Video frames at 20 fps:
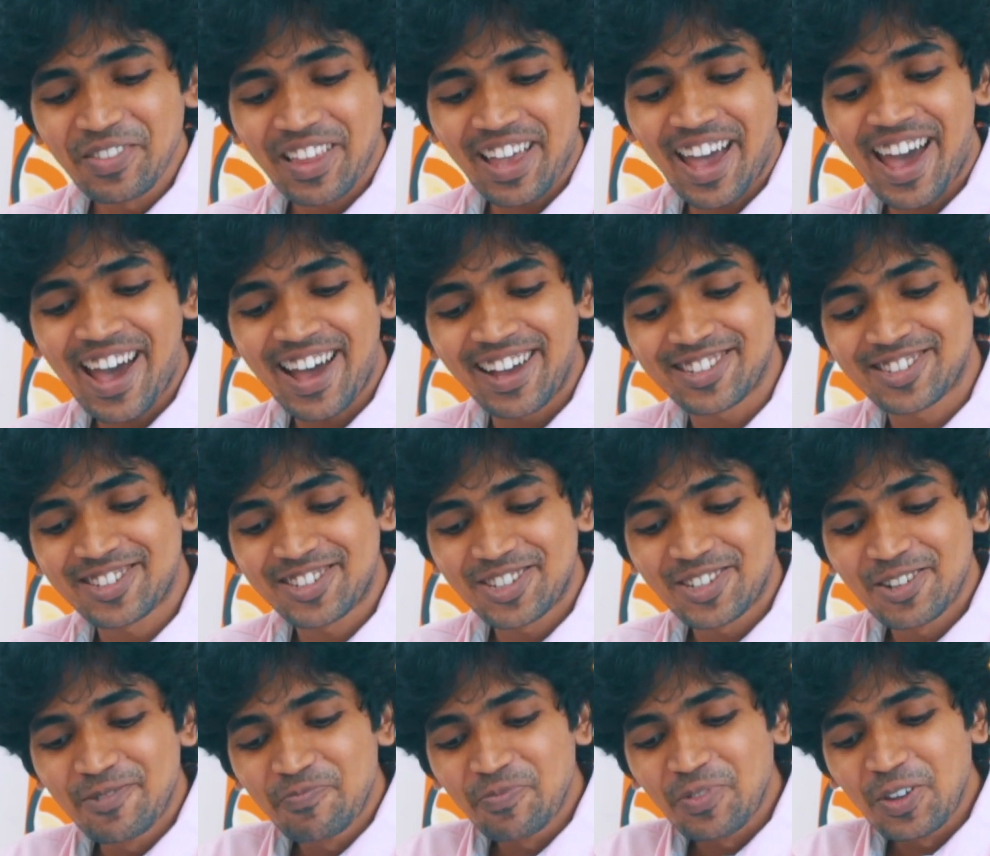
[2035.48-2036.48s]

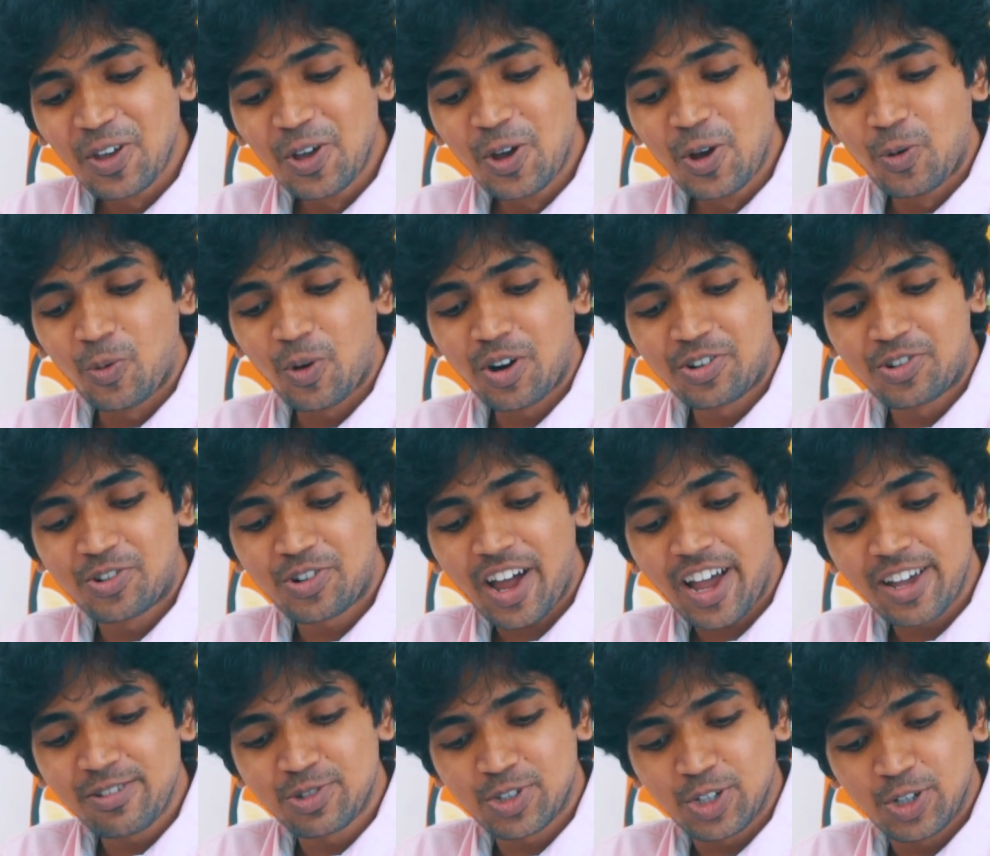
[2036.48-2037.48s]
asks, what
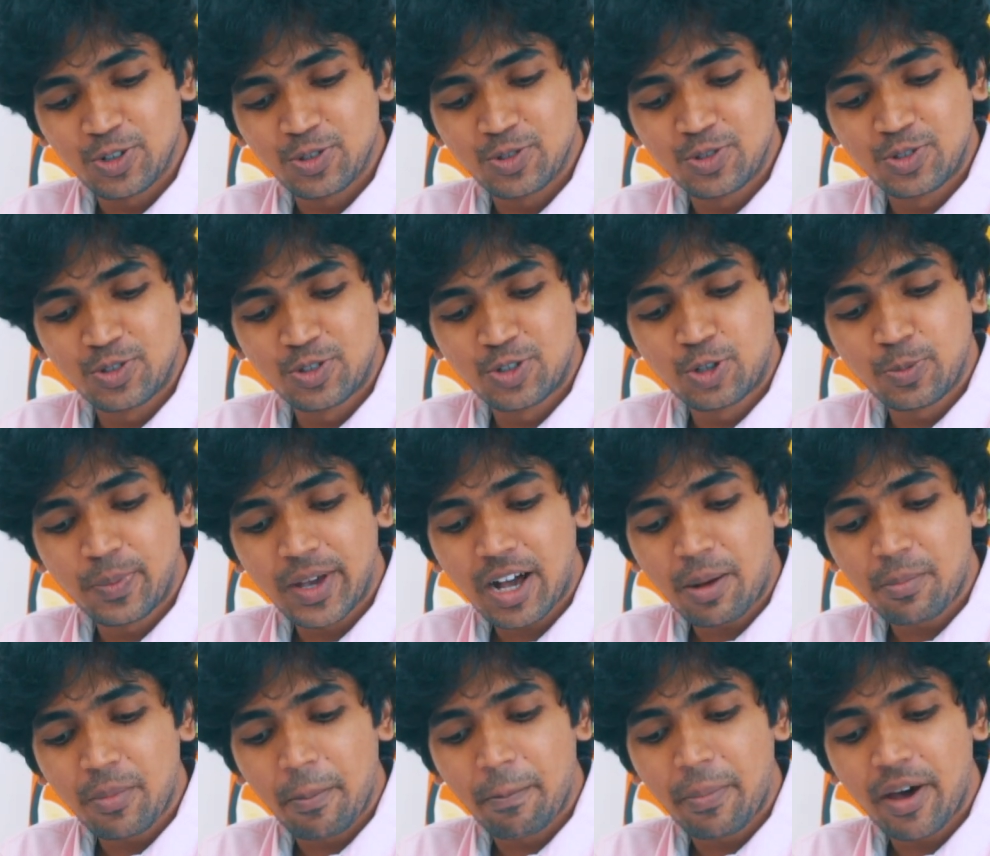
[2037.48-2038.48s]
drives you to
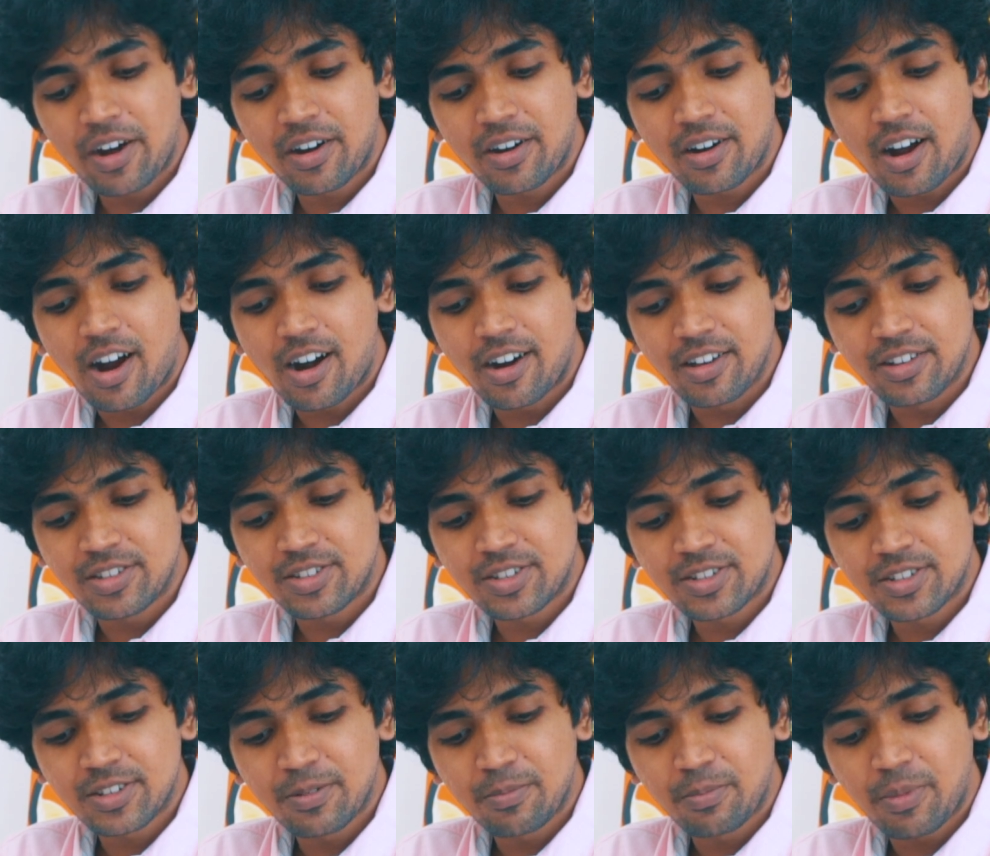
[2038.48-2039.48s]
become a better
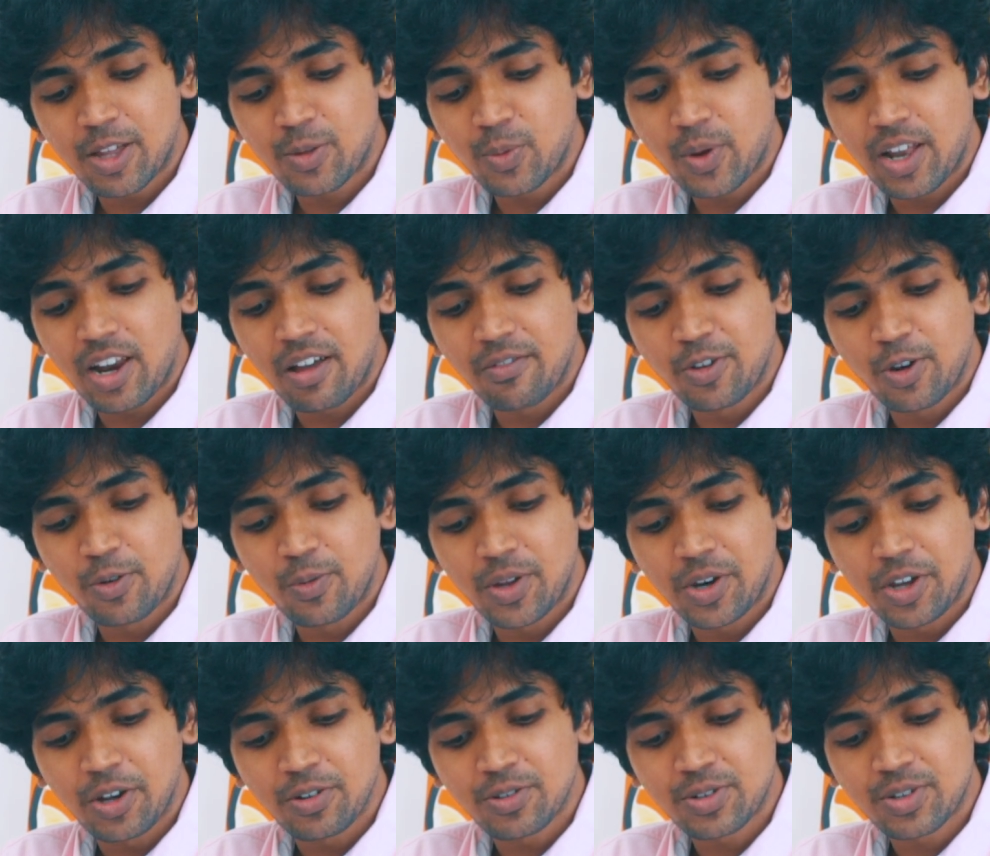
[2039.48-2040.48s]
artist? By the way, I love your
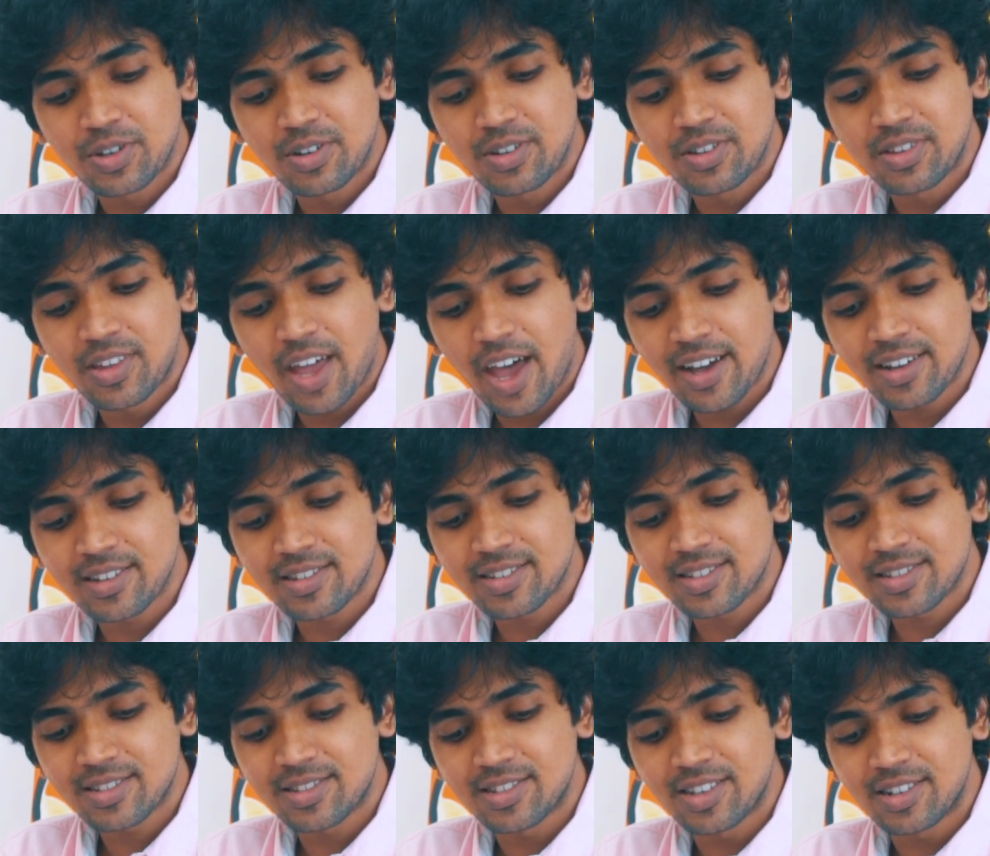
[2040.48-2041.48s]
videos.
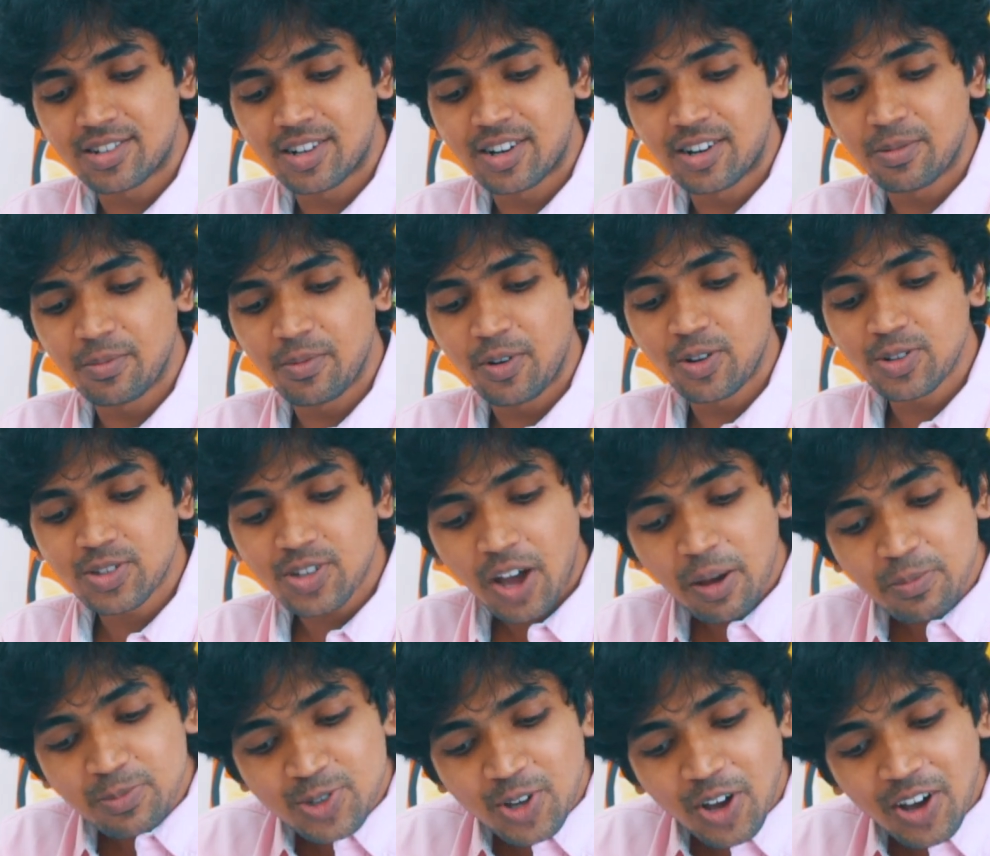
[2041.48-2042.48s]
Thanks,
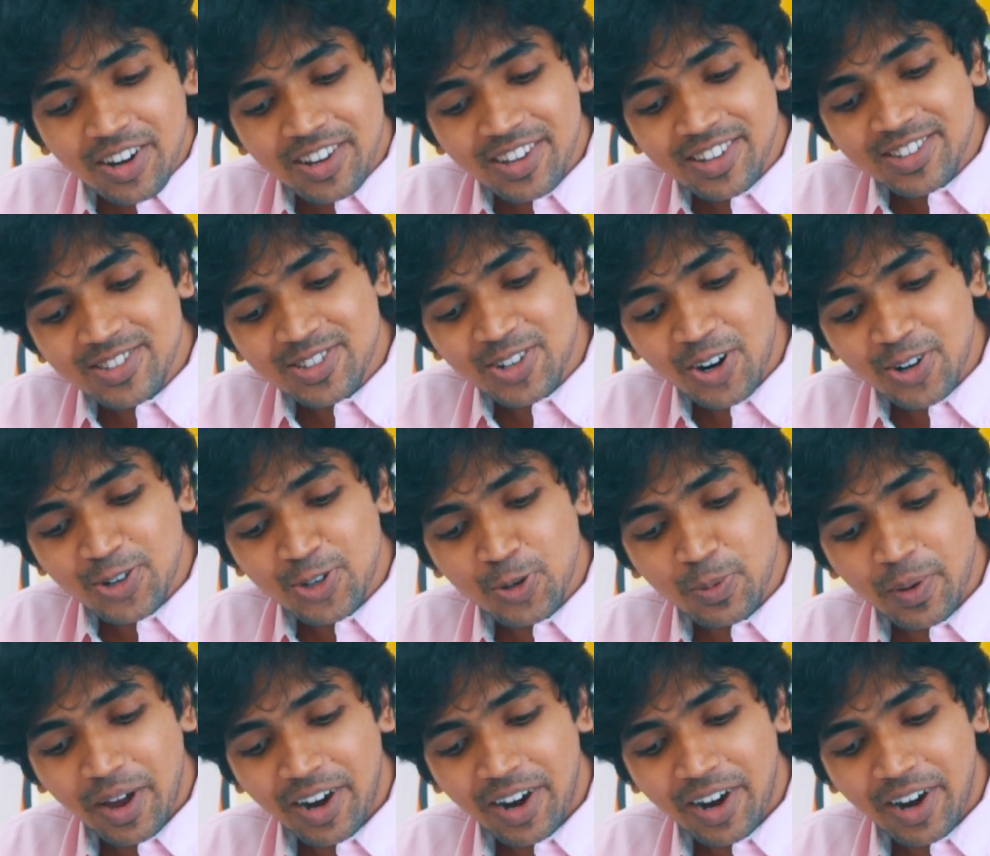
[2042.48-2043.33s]
I'm sorry, it's not Tube